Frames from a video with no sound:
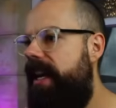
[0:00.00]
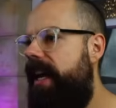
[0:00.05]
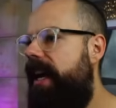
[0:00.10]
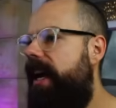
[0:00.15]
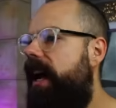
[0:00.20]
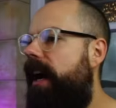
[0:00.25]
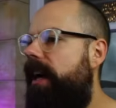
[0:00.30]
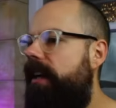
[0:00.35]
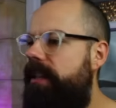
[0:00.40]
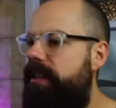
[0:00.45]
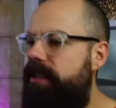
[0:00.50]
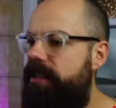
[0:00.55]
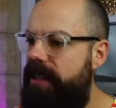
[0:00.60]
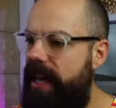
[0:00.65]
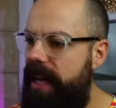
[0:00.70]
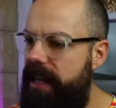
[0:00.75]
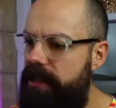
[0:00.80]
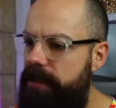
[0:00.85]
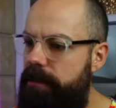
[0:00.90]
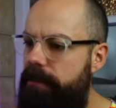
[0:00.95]
It
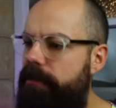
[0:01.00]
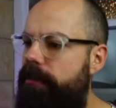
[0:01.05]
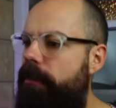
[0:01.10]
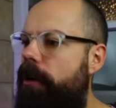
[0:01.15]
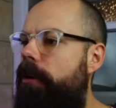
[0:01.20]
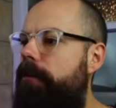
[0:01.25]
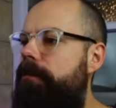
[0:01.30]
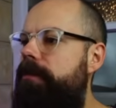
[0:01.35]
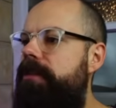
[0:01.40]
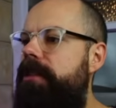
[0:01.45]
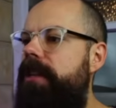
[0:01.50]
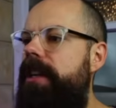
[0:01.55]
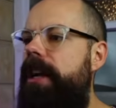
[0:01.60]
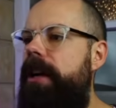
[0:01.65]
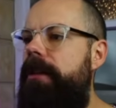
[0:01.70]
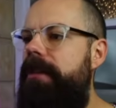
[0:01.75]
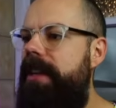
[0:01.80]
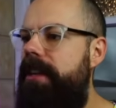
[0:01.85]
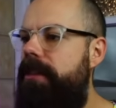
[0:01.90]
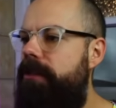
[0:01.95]
understands prompts, you
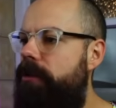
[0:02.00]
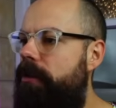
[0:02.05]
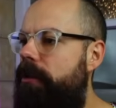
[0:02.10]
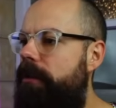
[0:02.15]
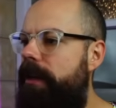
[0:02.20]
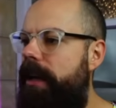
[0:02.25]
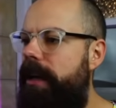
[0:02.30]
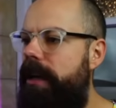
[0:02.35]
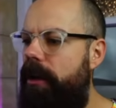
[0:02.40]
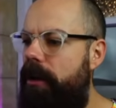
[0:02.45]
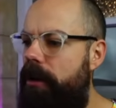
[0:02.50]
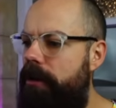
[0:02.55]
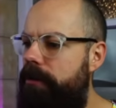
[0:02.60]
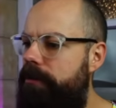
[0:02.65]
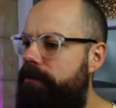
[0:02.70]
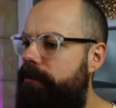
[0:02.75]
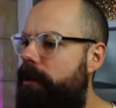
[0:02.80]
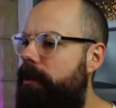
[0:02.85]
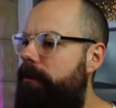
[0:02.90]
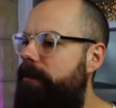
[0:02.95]
know, this sort of like long
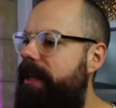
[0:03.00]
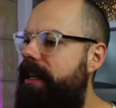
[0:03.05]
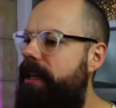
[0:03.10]
prompt.